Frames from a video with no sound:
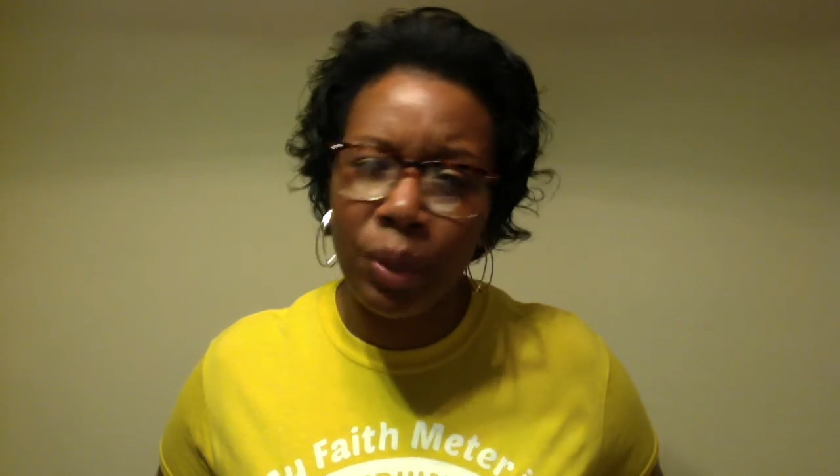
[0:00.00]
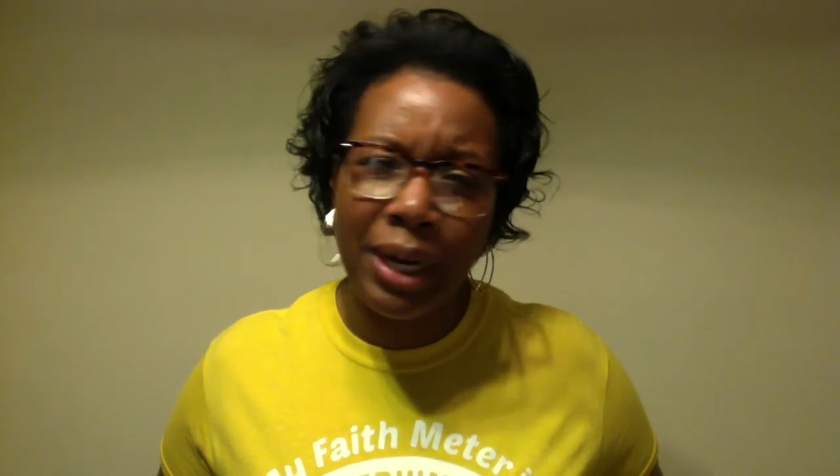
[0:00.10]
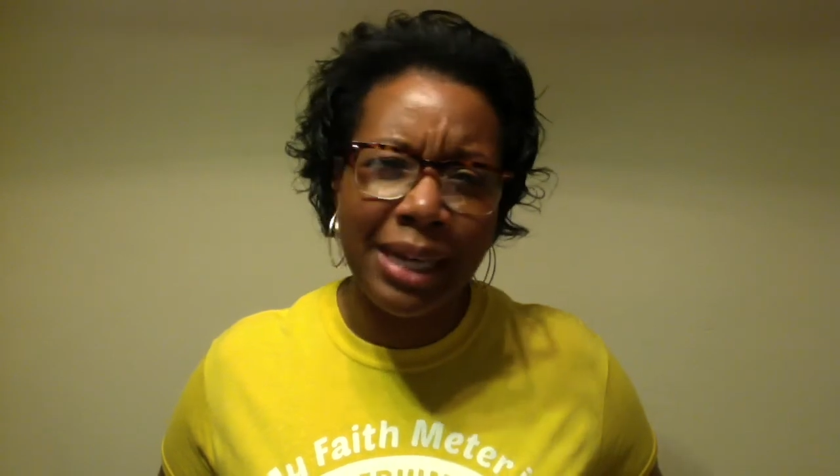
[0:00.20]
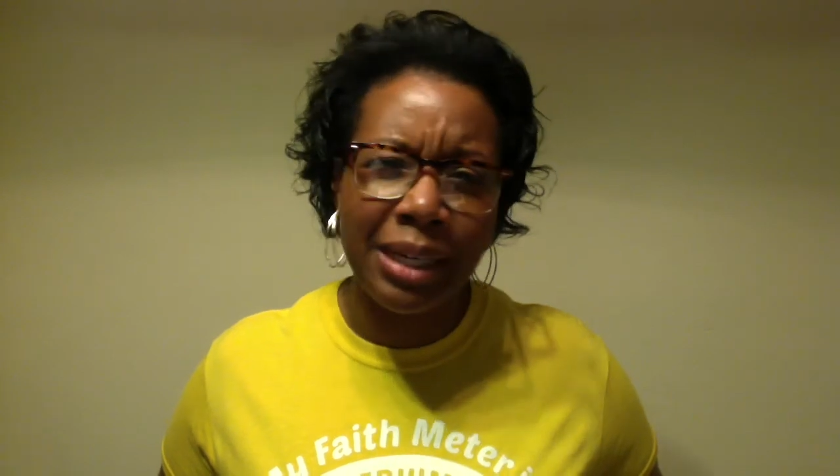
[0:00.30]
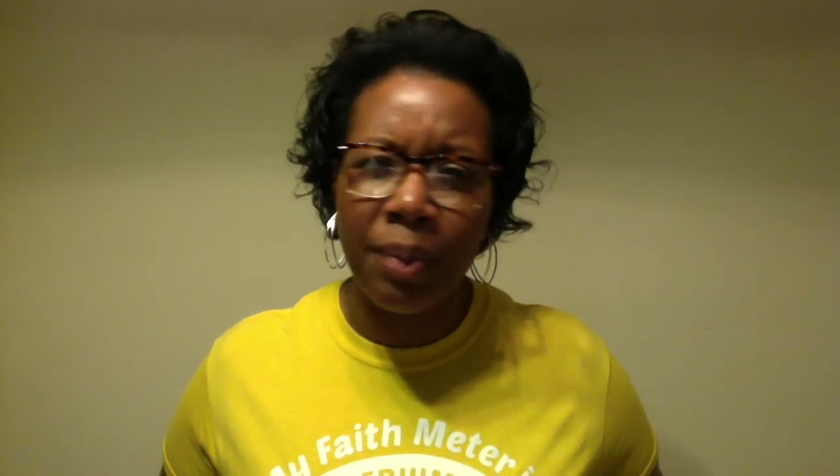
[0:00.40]
we
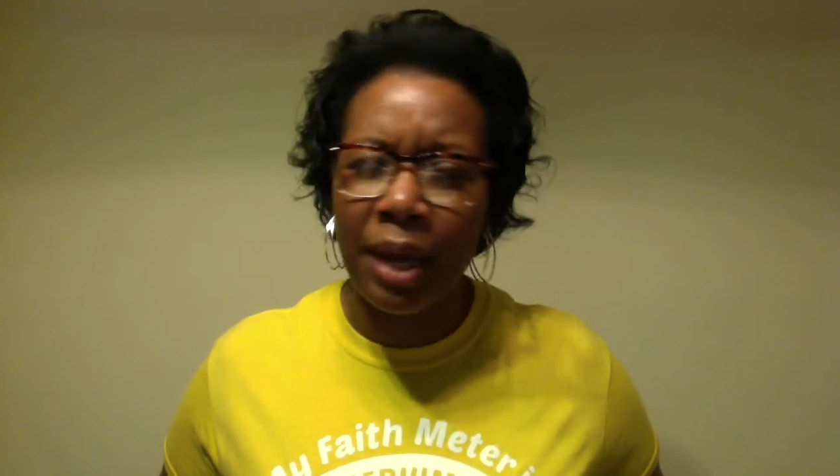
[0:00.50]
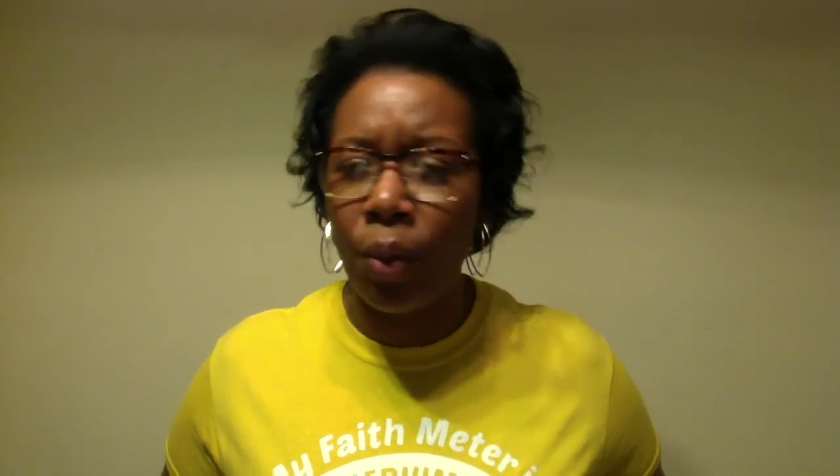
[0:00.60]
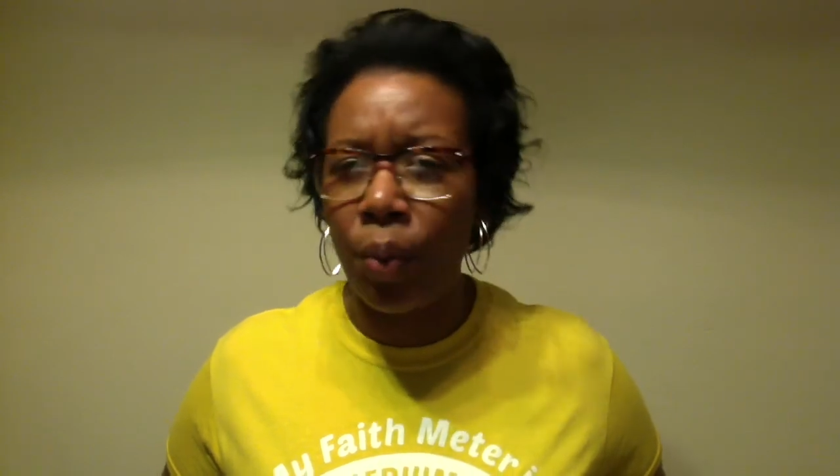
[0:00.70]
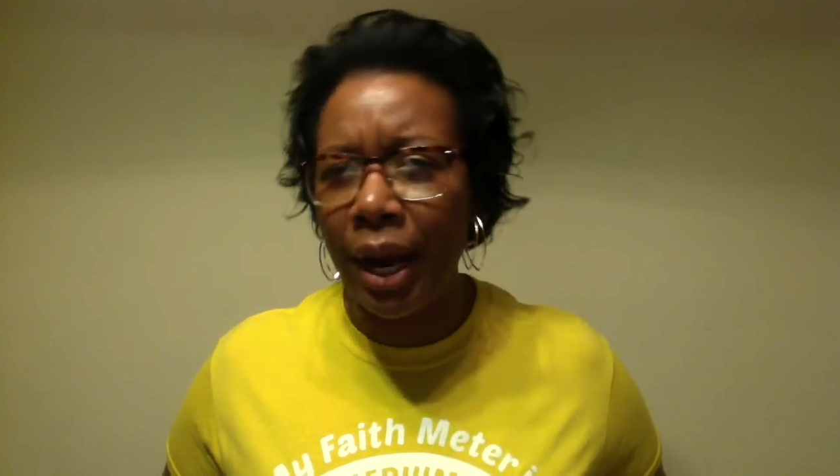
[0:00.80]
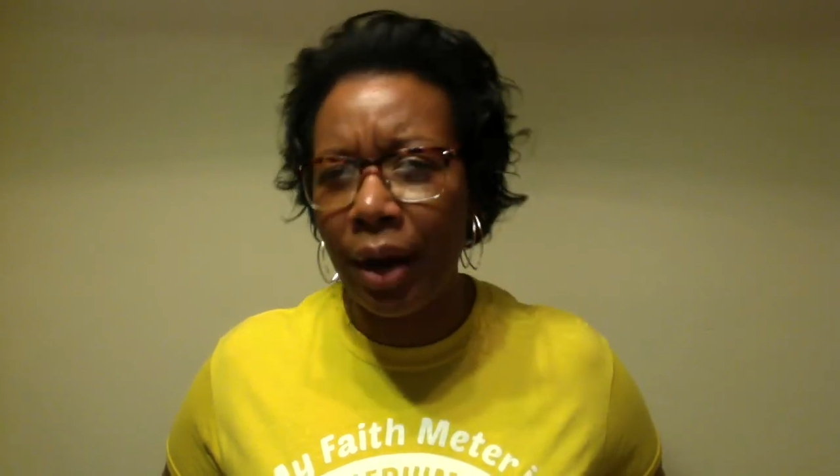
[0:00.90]
need to be
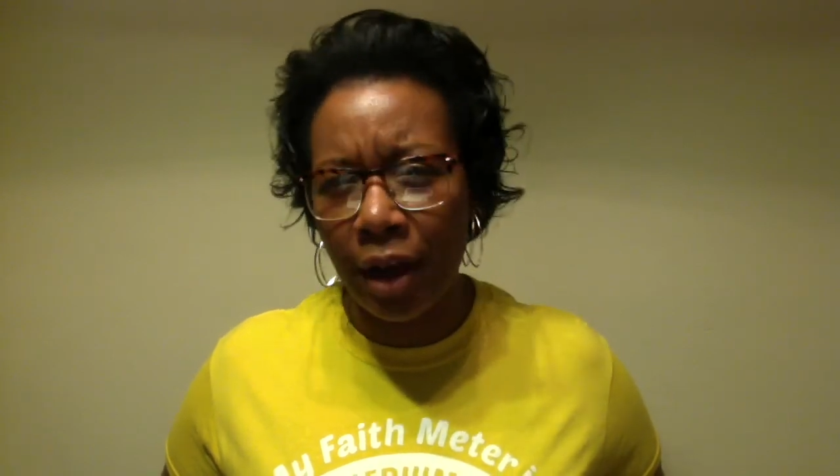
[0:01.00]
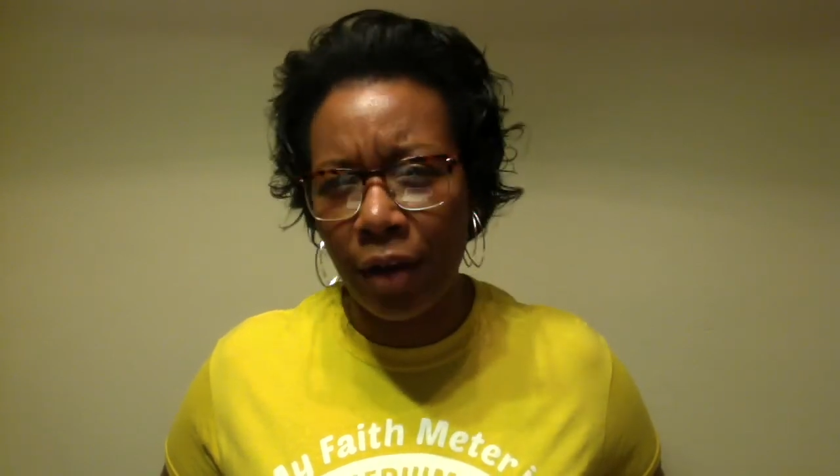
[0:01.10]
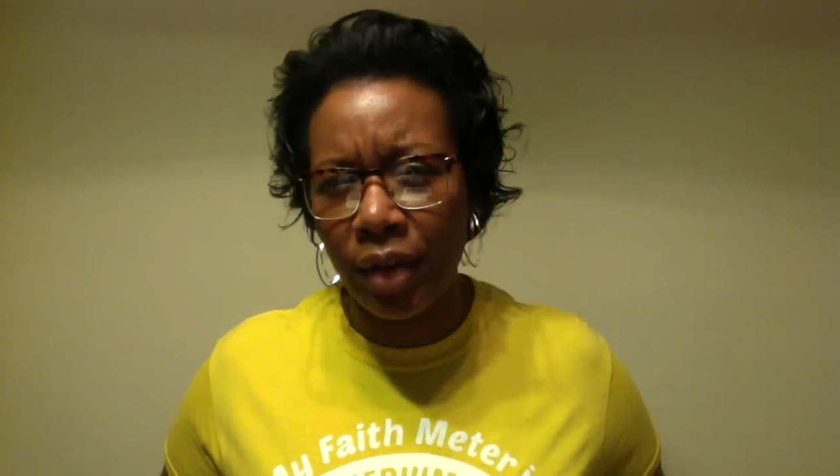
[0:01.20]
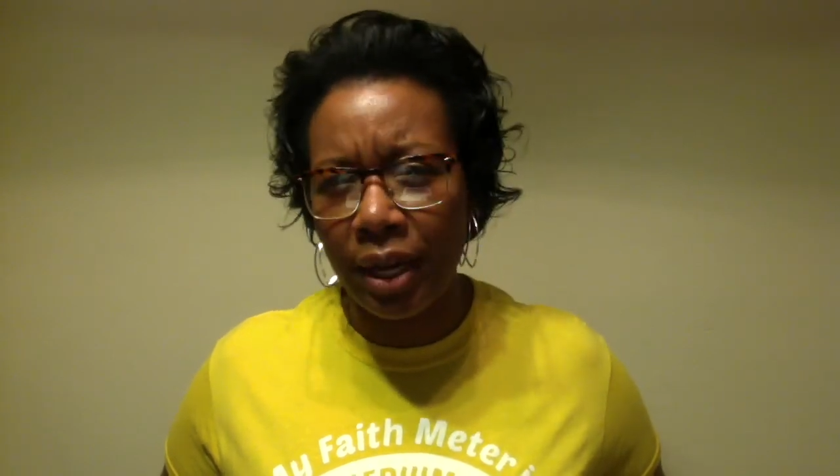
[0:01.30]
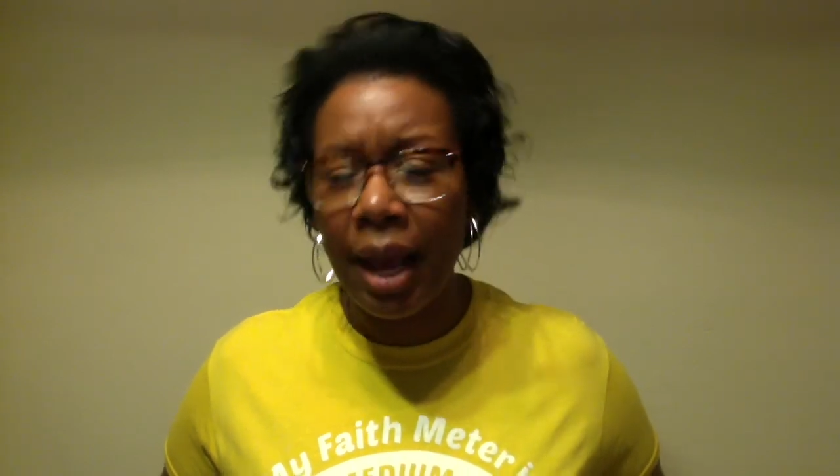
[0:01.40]
aware
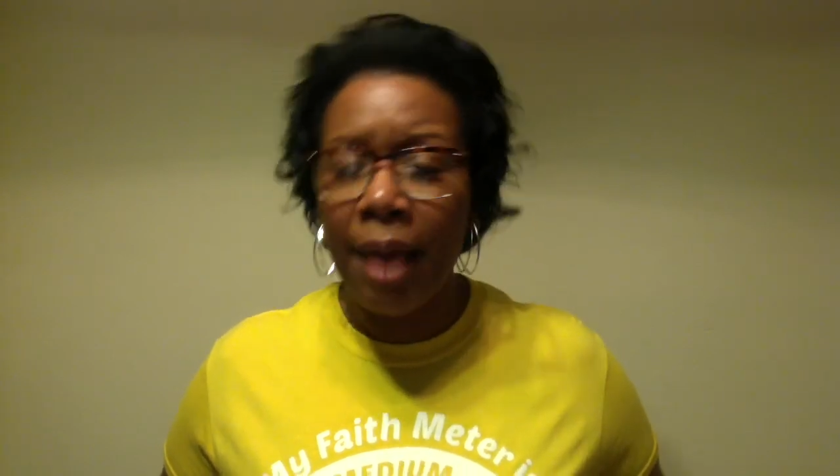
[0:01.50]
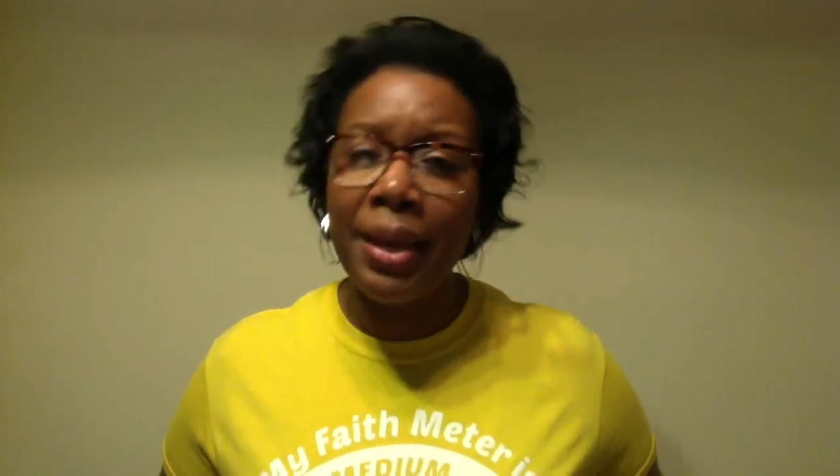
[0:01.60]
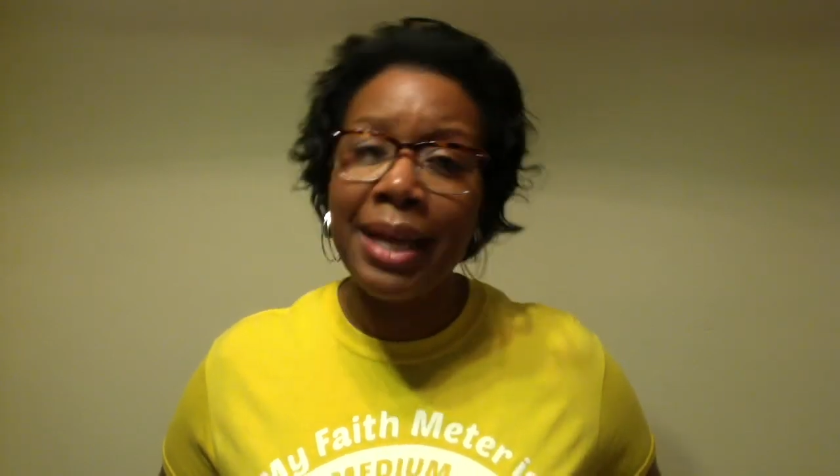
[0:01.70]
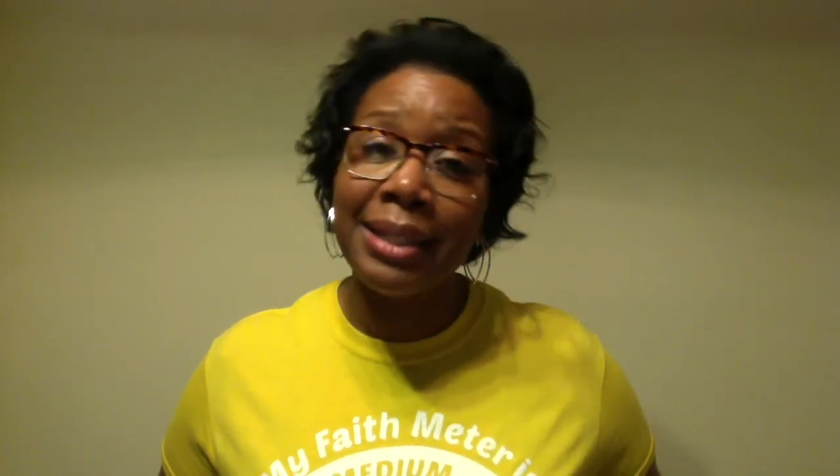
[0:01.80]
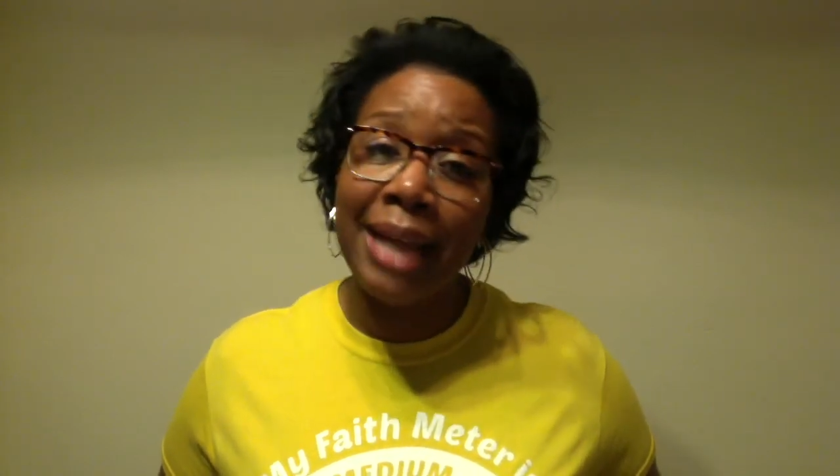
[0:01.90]
of it because